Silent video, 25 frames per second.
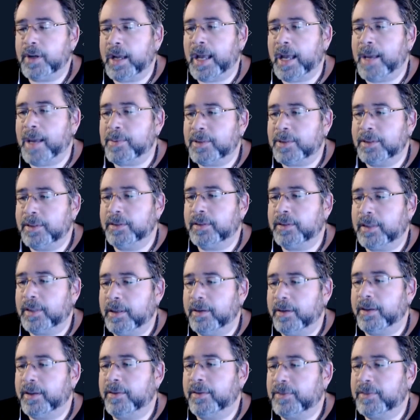for absolute
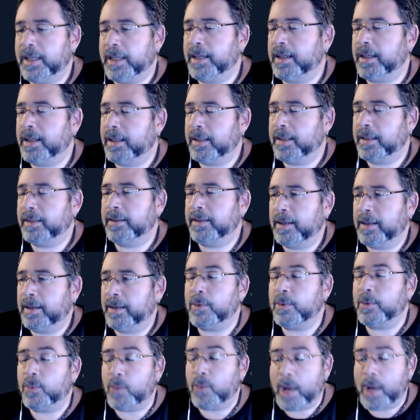clarity of data
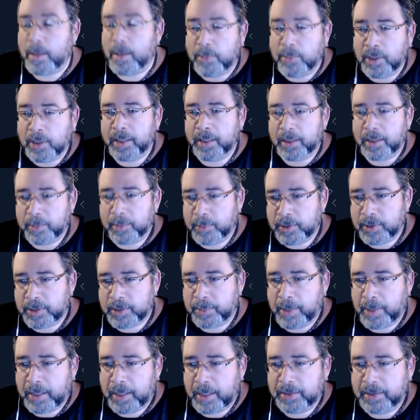from a web link
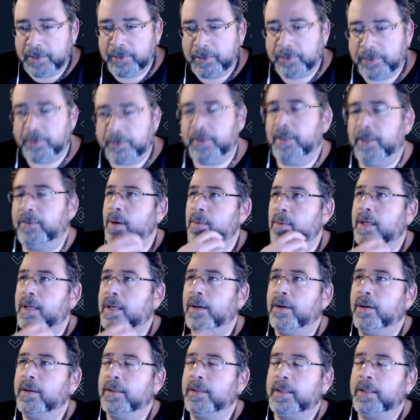perspective, where we
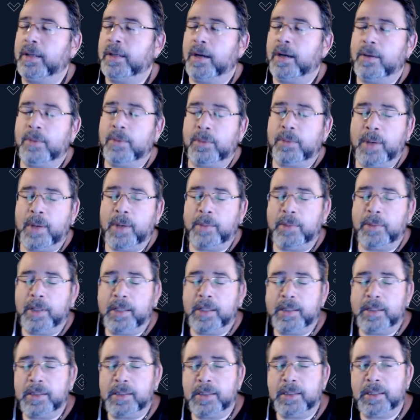currently are with web
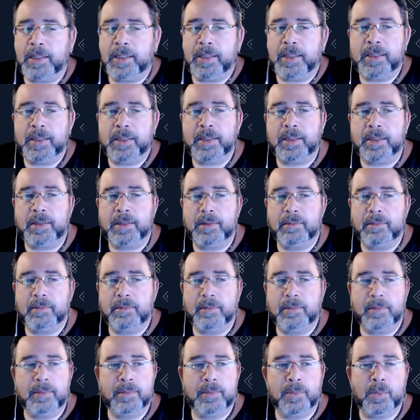links is
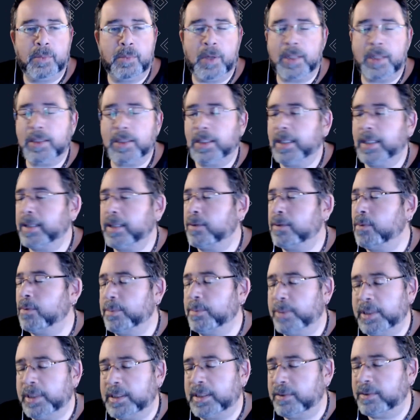one link,
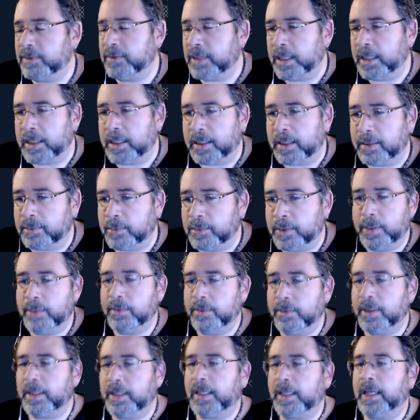one piece of data. We
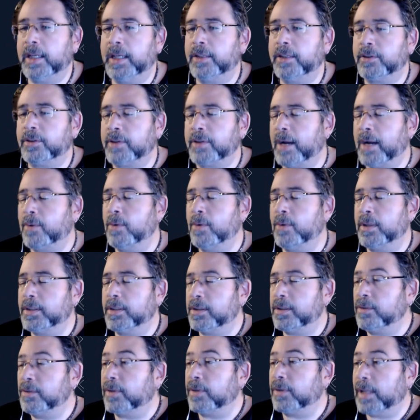really can't track
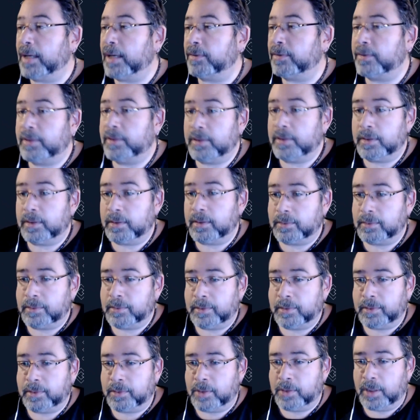once you've left
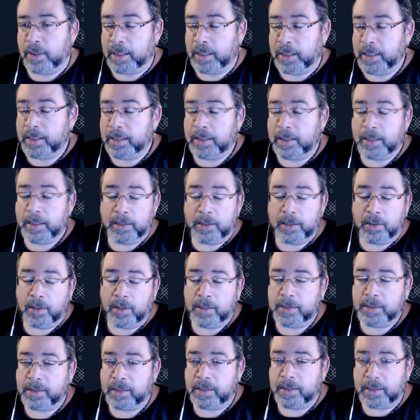the link and
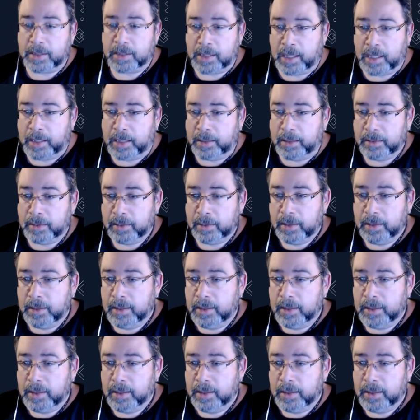gone to the site.